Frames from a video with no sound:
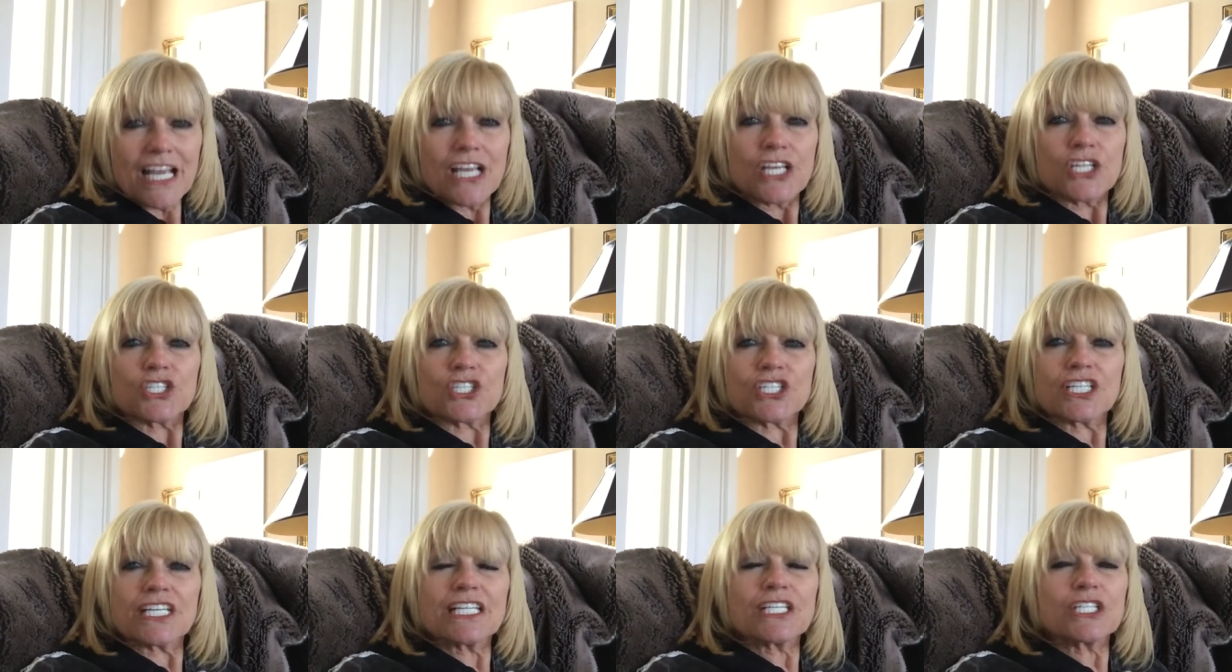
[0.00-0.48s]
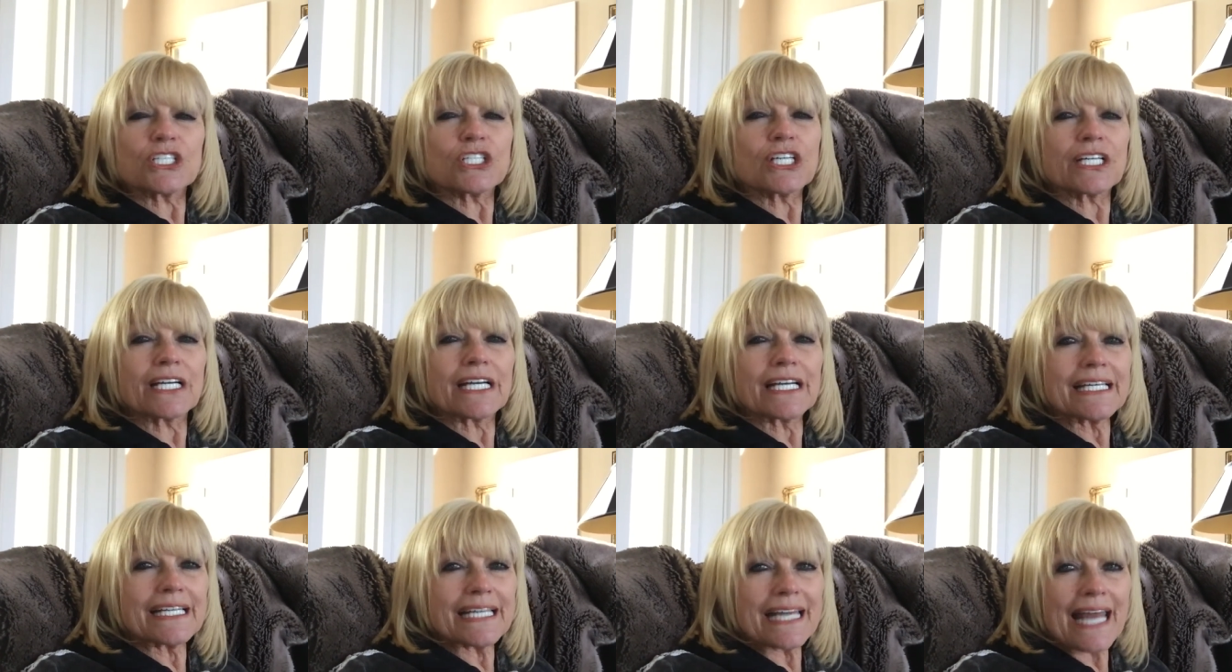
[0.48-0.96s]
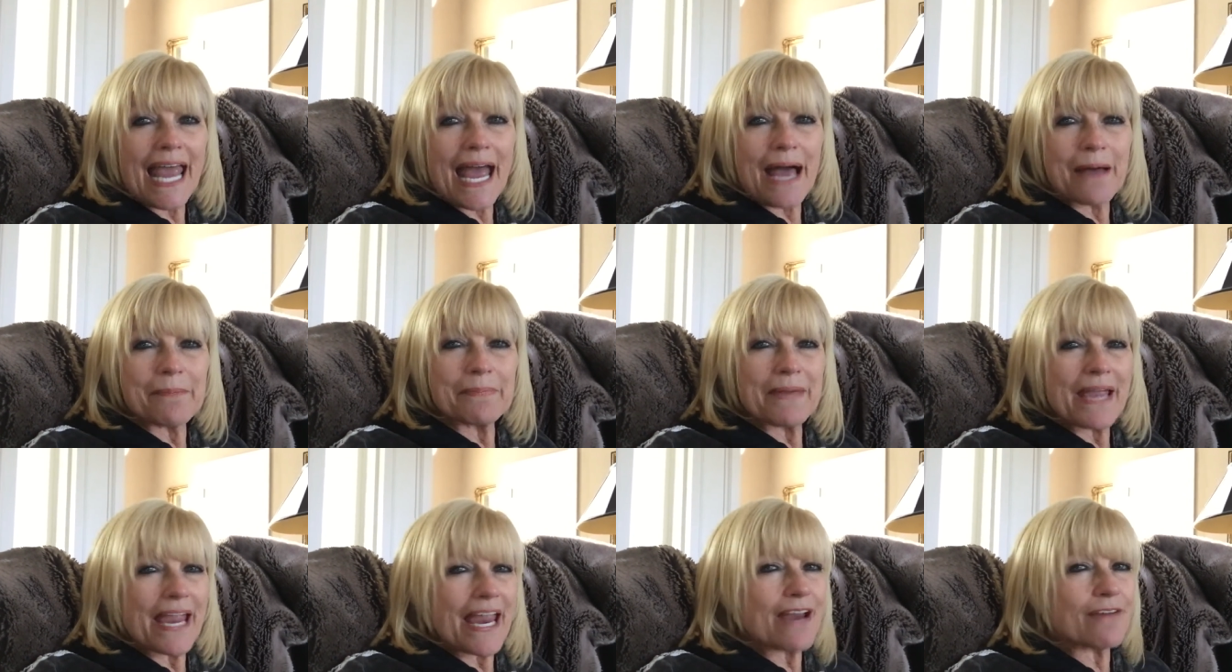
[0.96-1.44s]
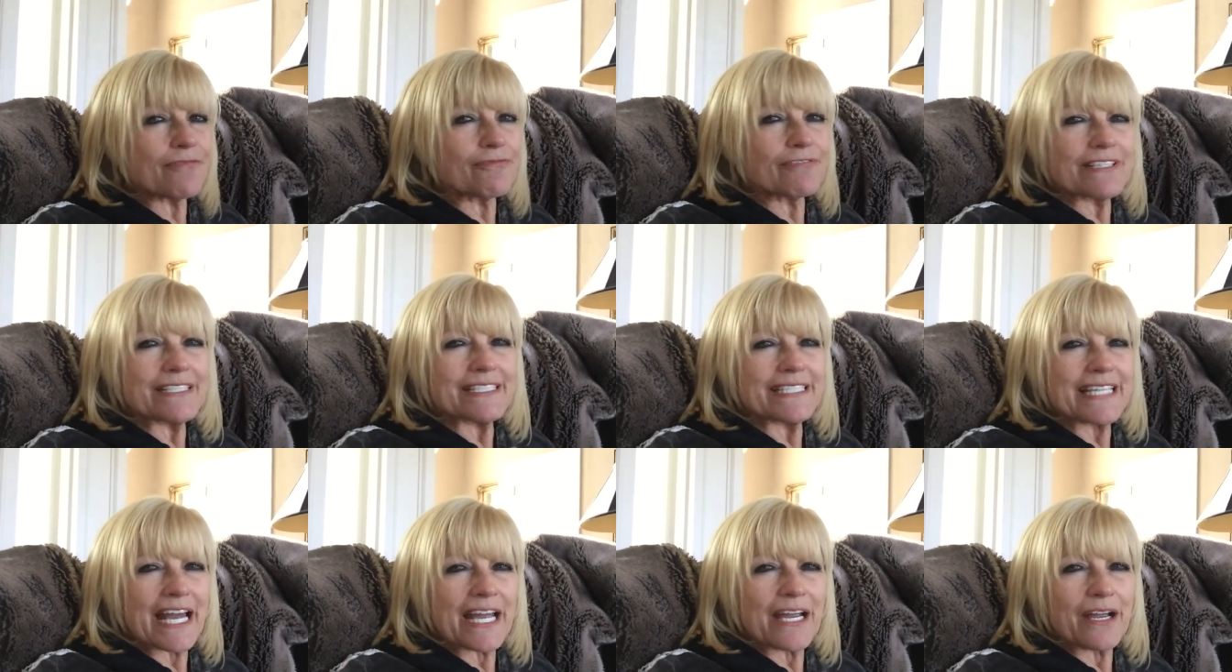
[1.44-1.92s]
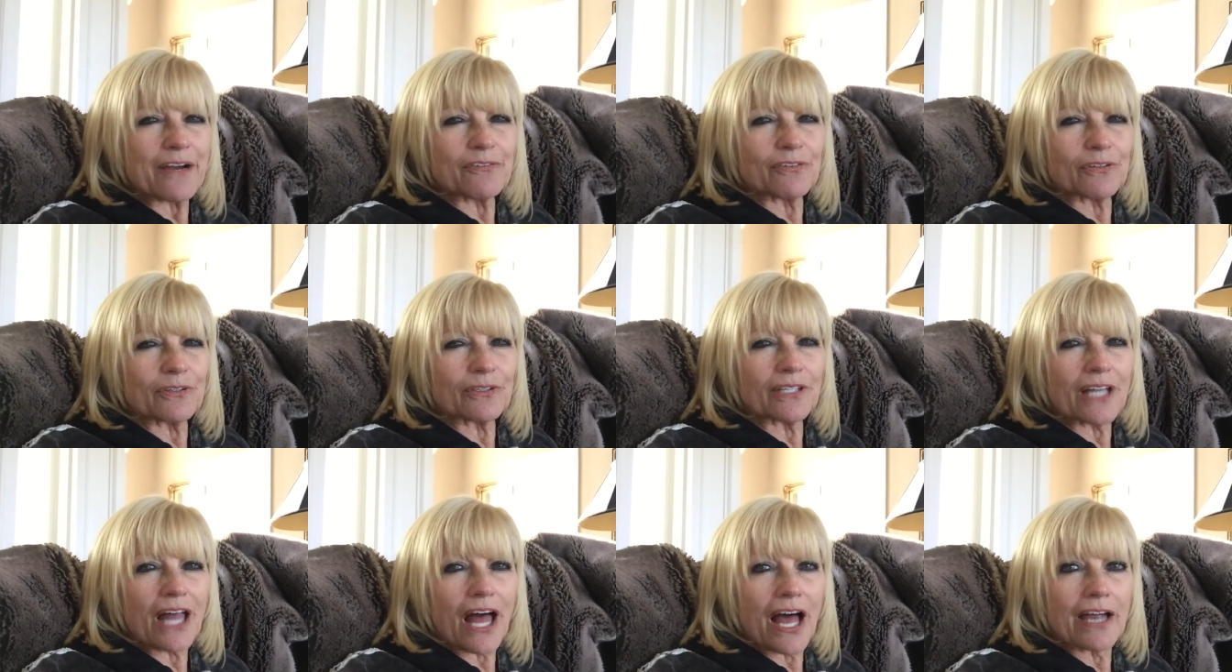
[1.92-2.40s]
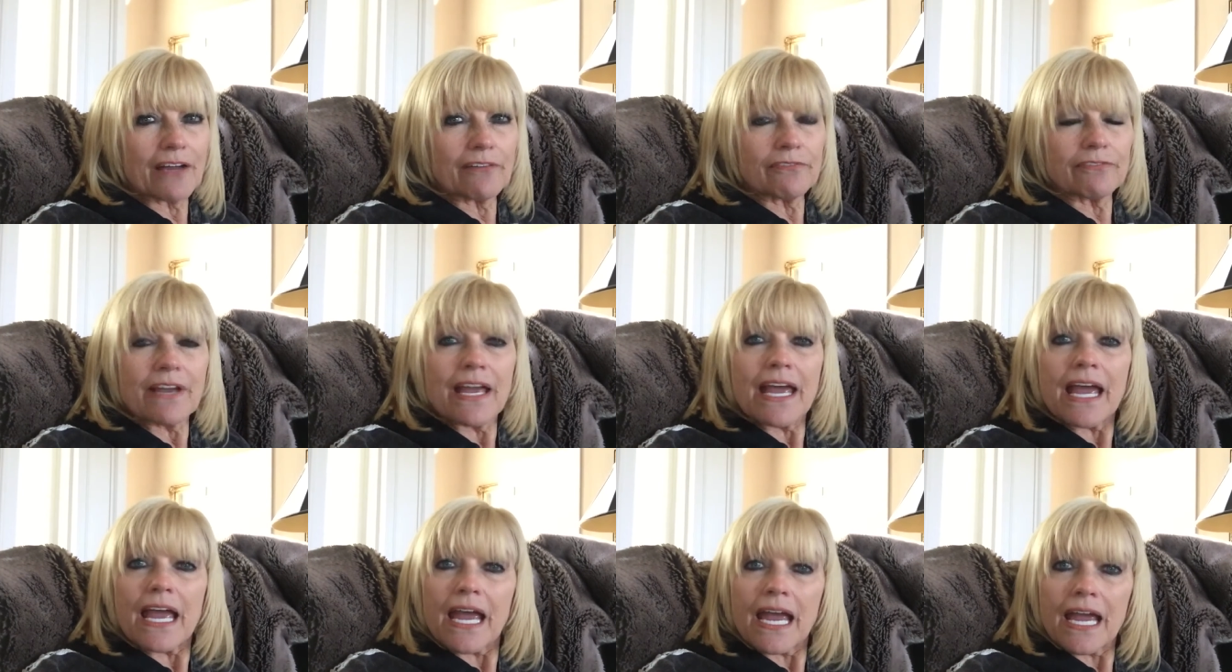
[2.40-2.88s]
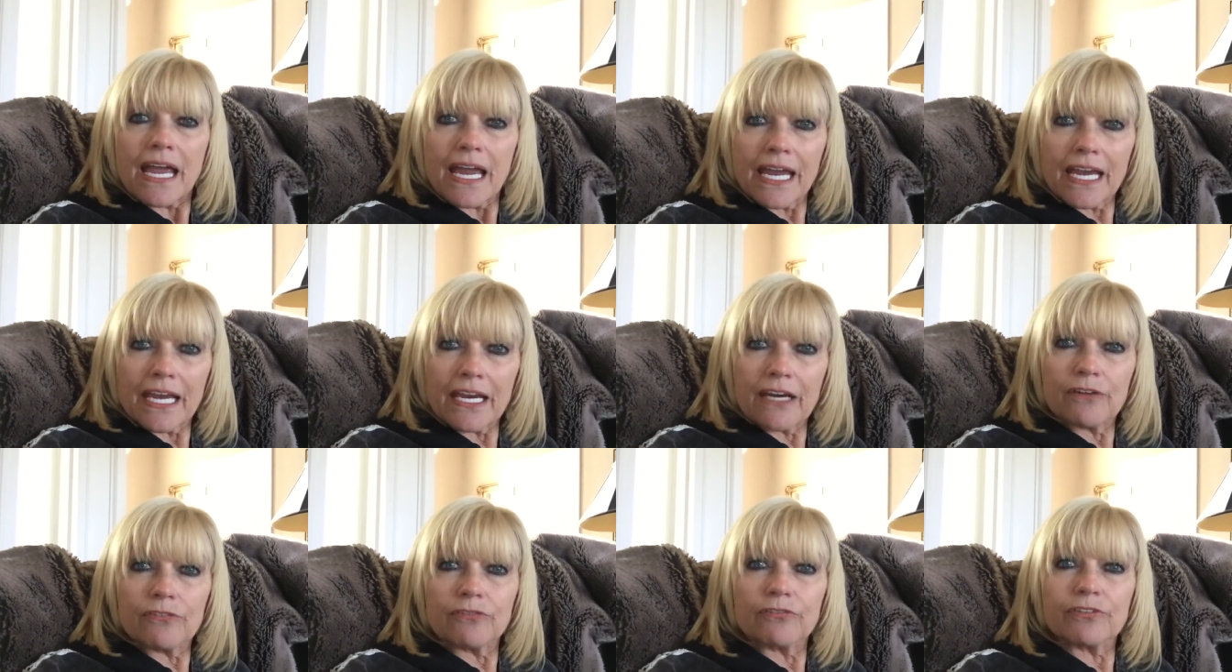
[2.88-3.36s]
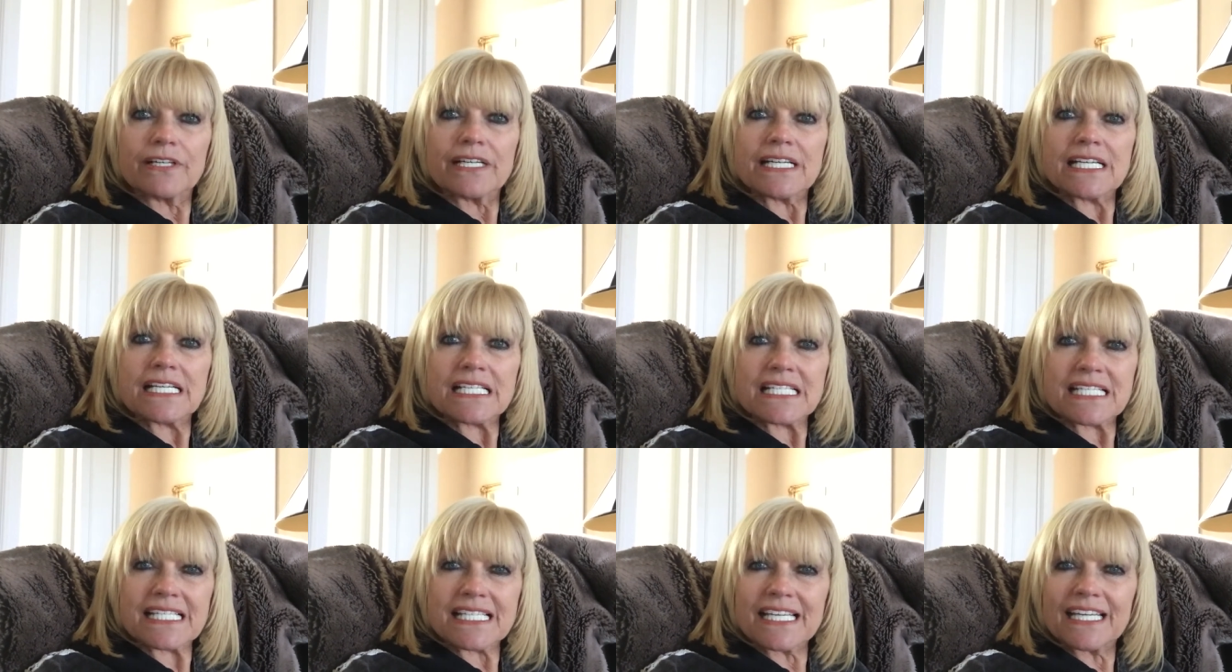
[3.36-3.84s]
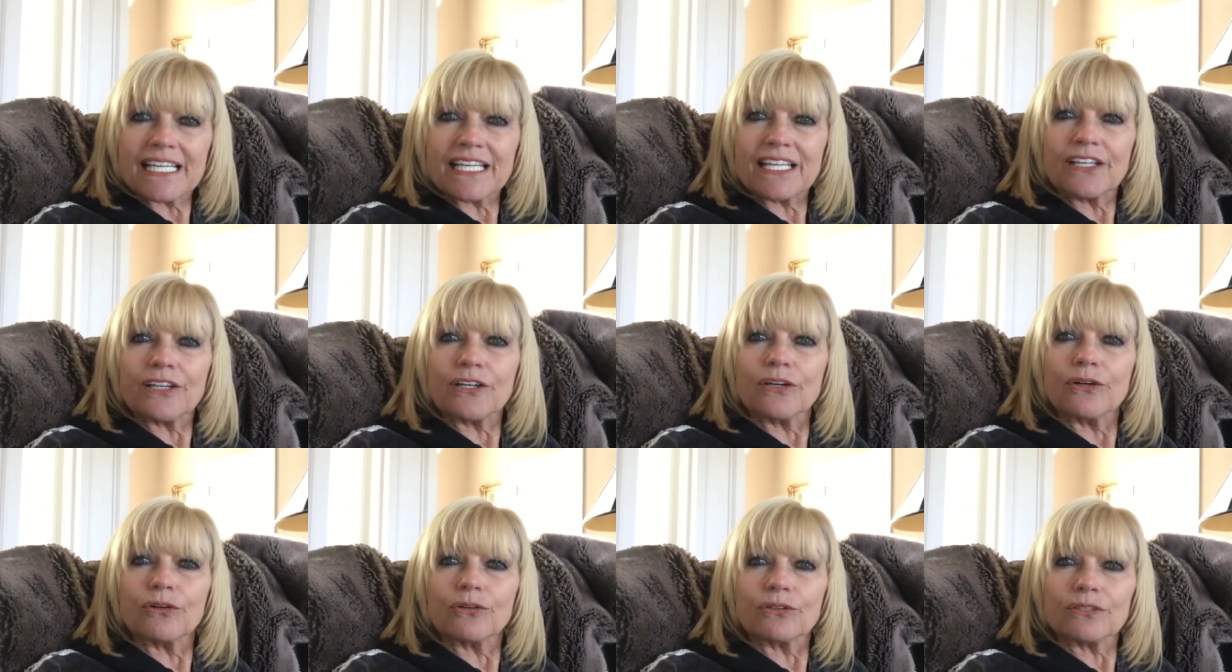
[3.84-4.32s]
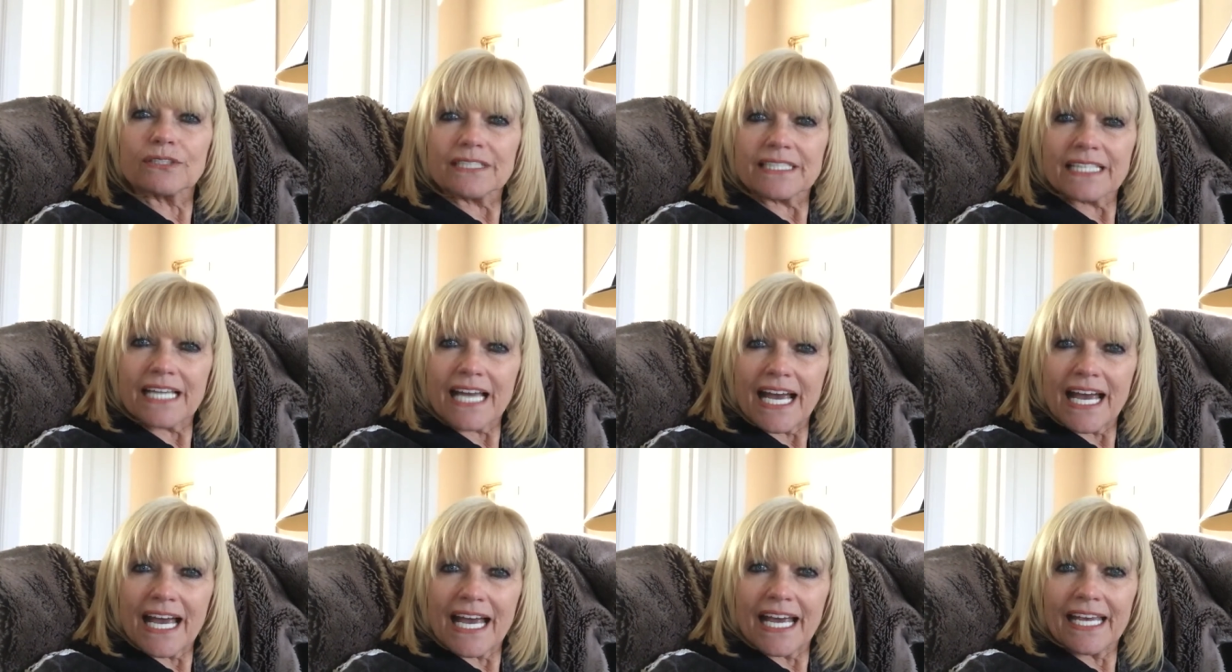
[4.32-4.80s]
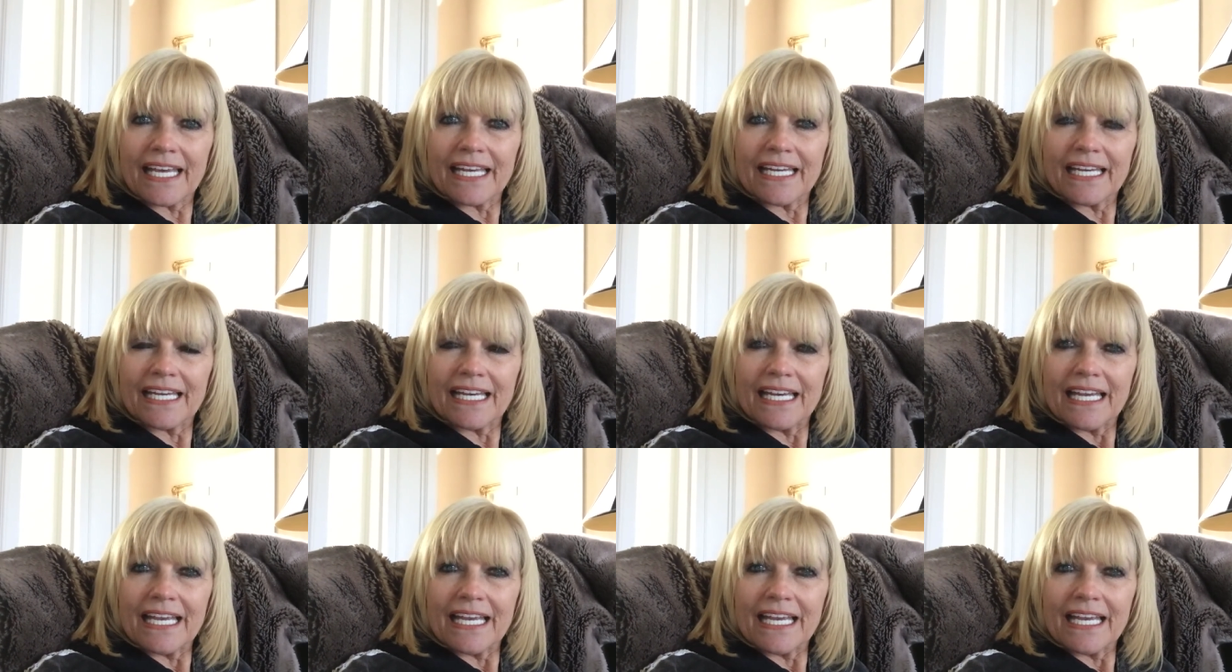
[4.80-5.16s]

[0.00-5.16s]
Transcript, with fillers: She took a nap every day of her life, every single day.